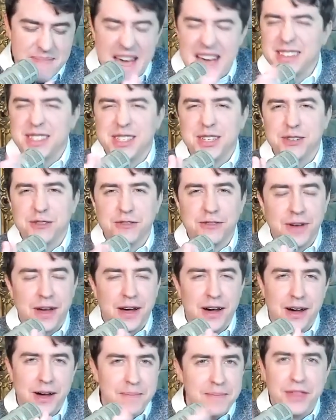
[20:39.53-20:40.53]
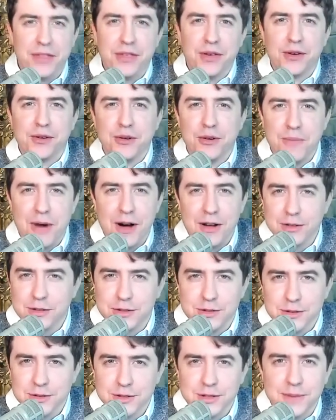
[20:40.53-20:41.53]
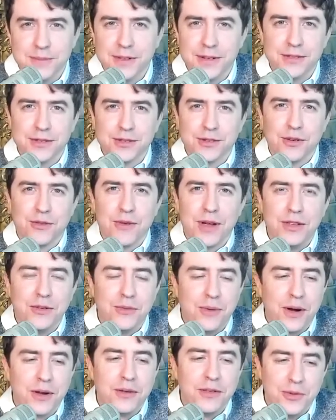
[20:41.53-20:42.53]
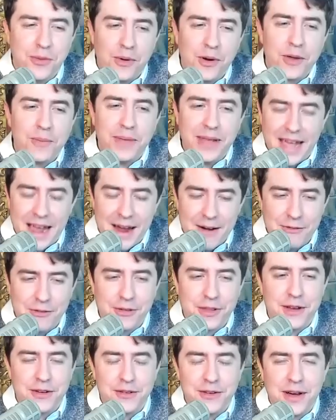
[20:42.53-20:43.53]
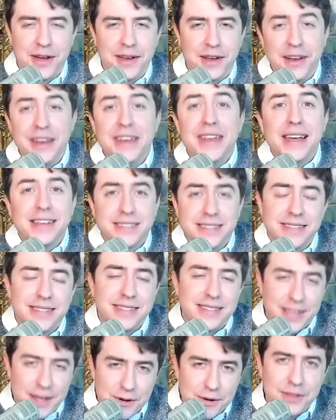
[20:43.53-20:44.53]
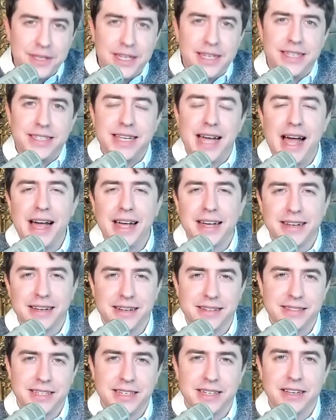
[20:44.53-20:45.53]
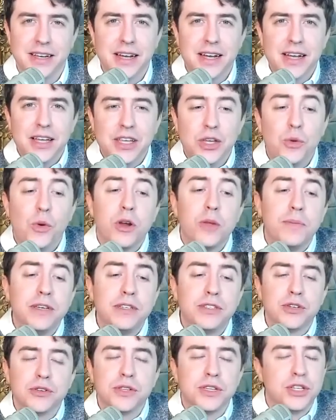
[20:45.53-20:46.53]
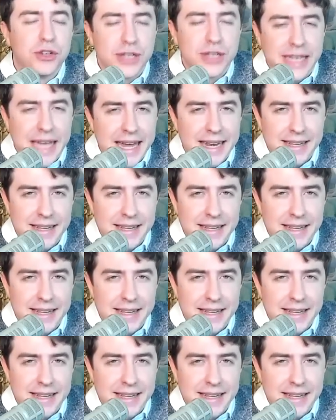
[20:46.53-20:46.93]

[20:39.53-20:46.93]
massive mythical monster or something of the sort, right? You want to be careful that you're not unnecessarily antagonizing it. You want to be sure that you're